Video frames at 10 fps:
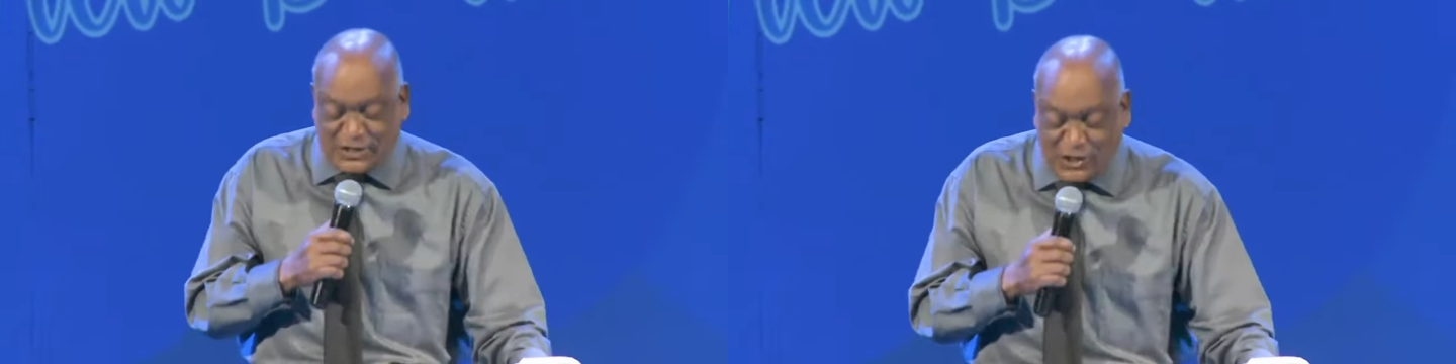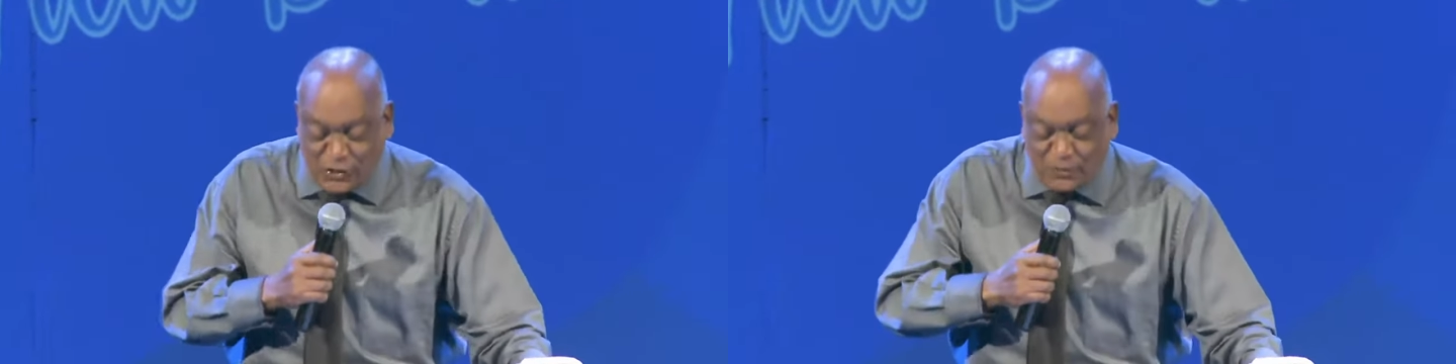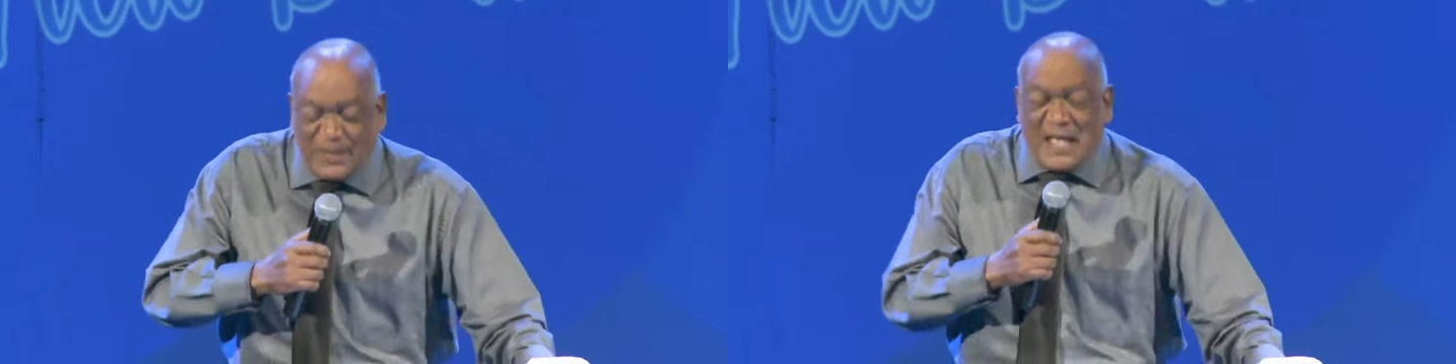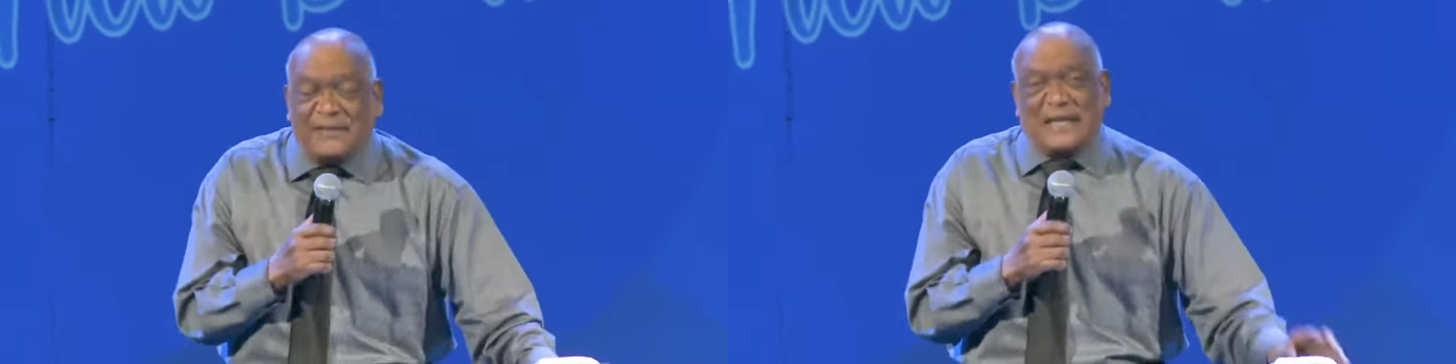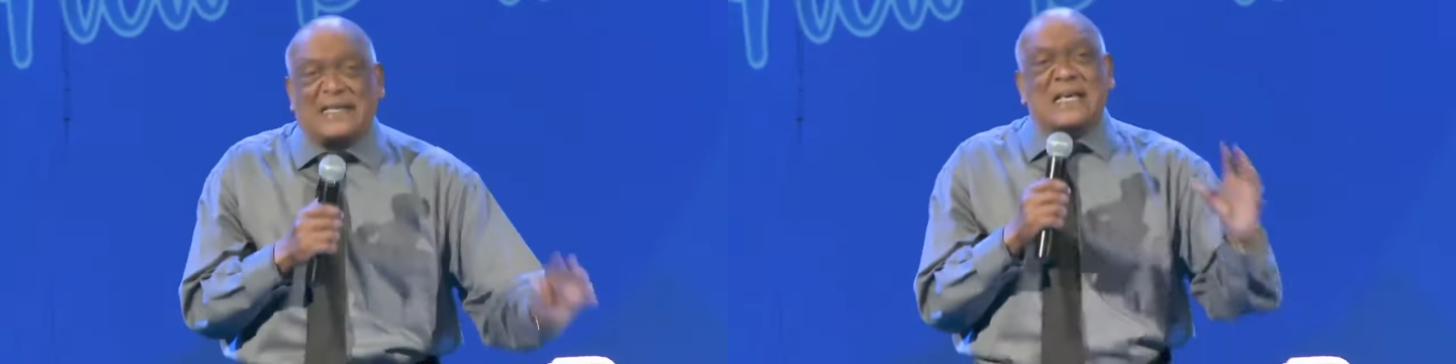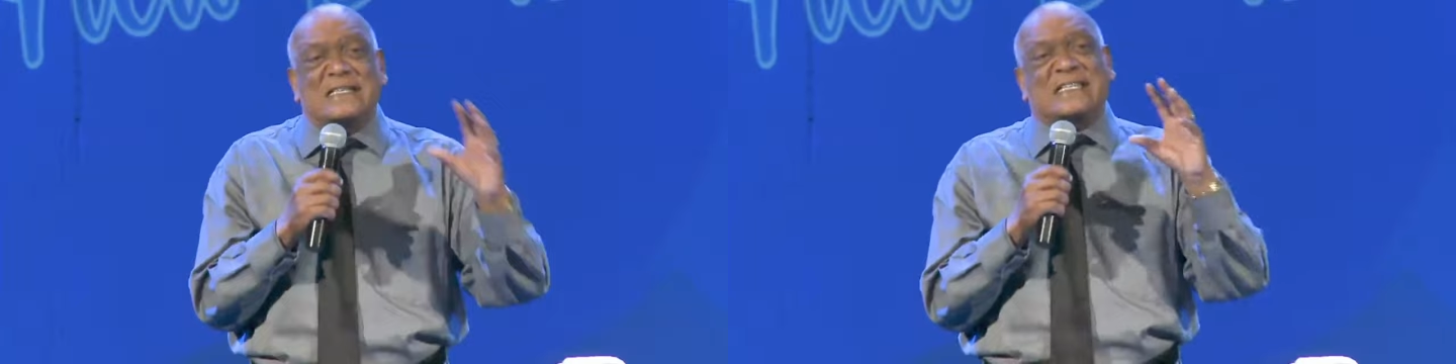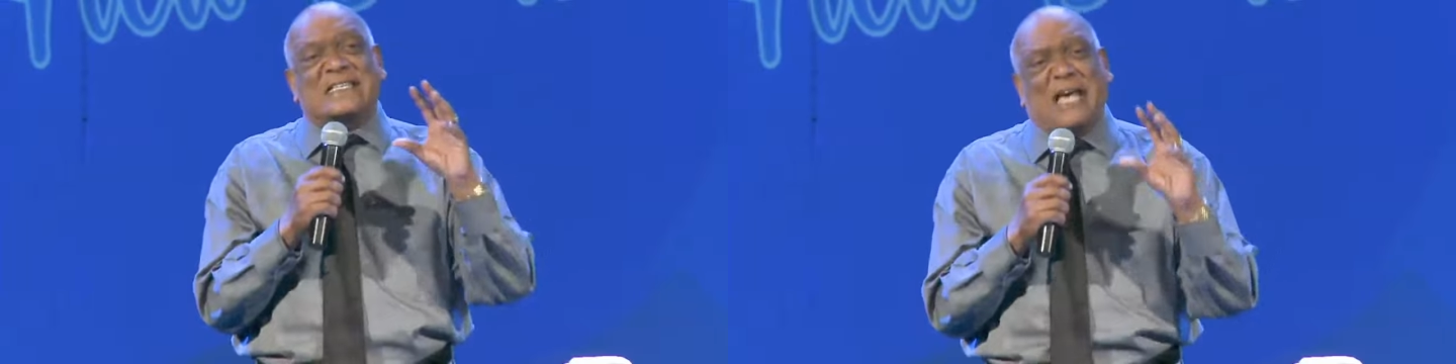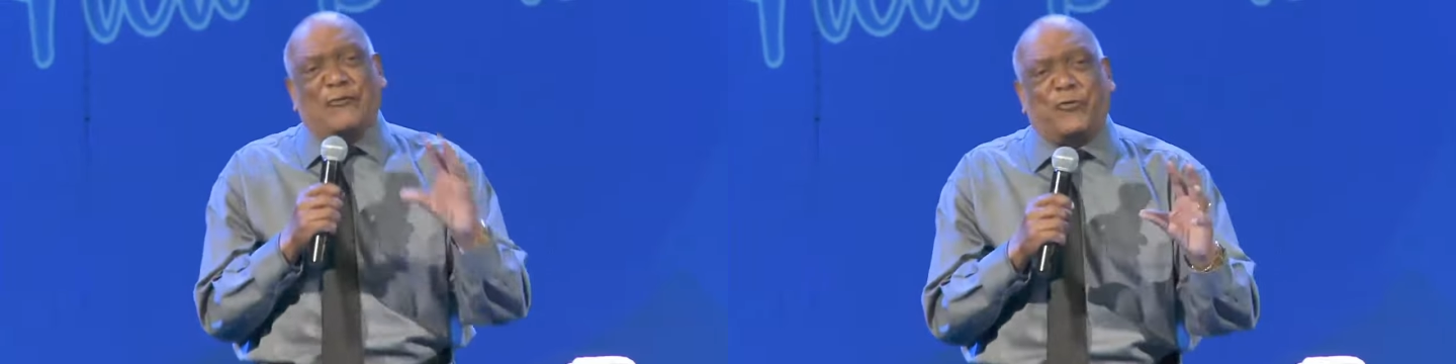ago, that
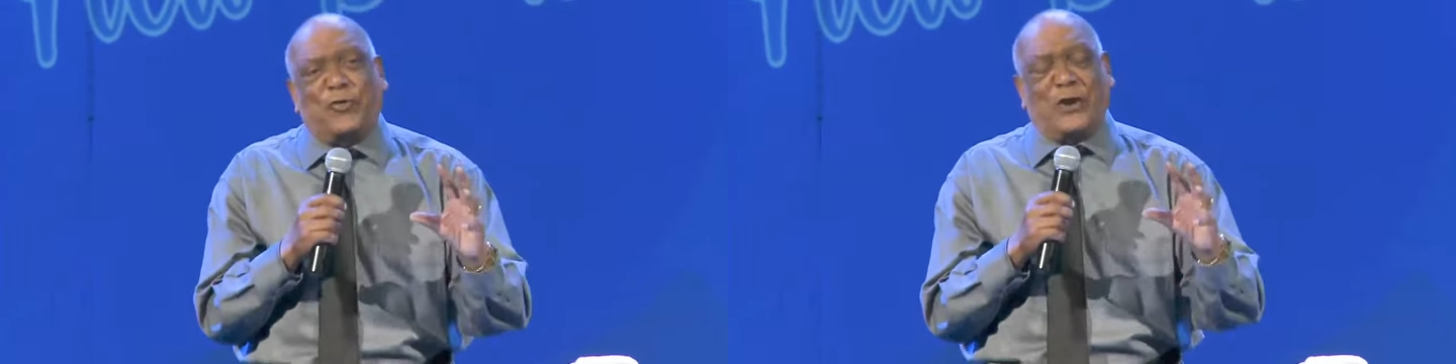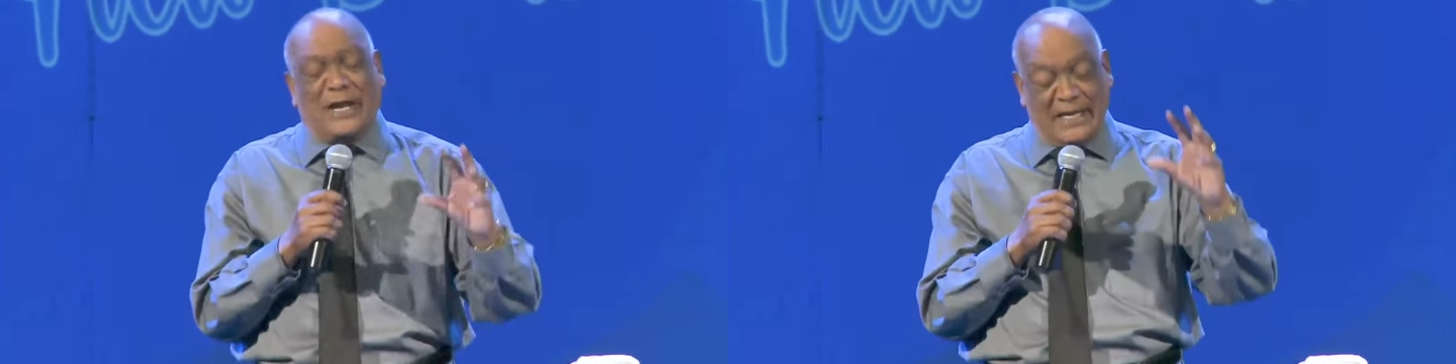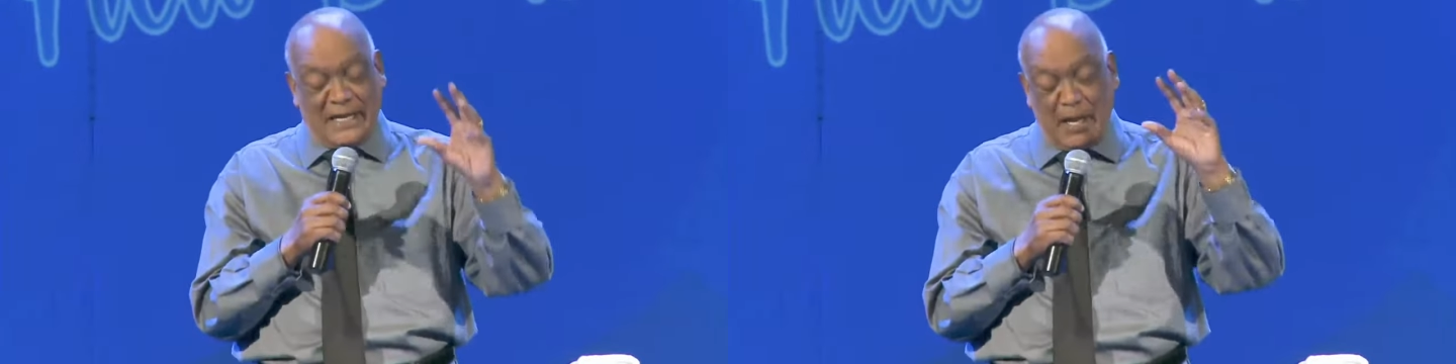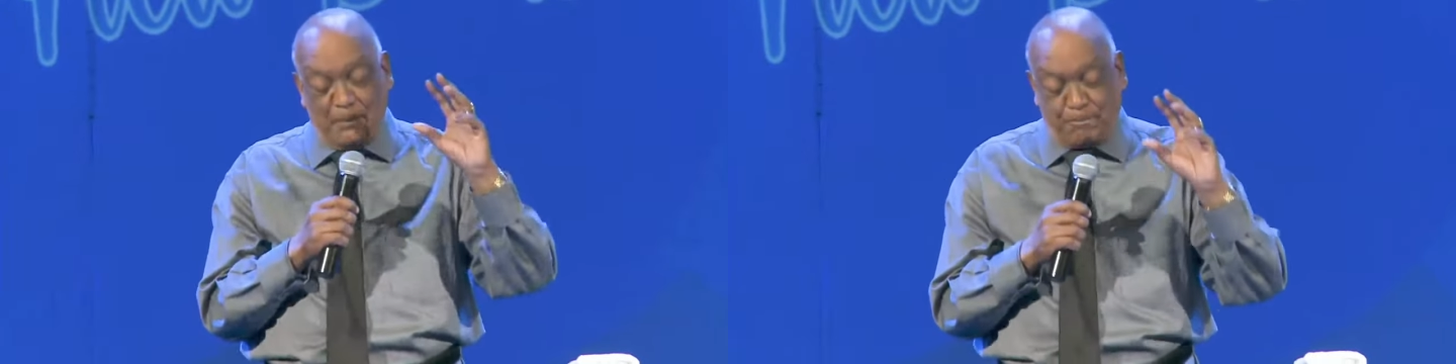suffering,